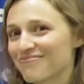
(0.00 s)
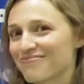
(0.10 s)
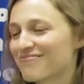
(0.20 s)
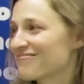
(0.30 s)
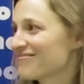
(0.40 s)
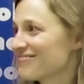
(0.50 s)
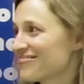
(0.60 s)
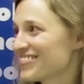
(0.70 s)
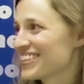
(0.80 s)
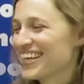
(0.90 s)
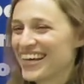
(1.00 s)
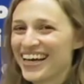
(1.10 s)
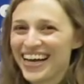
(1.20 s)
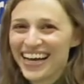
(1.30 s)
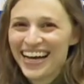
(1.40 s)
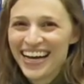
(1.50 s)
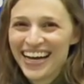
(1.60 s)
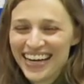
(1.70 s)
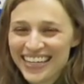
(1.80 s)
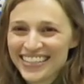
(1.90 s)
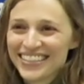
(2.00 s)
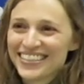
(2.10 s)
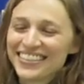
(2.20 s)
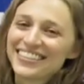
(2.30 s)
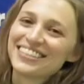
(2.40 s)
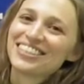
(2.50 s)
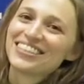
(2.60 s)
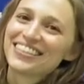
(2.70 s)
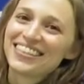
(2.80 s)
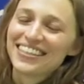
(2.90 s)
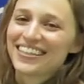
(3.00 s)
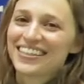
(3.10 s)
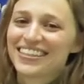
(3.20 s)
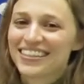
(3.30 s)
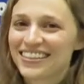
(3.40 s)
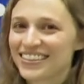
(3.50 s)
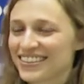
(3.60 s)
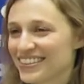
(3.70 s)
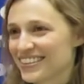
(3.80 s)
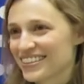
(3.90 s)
[no speech]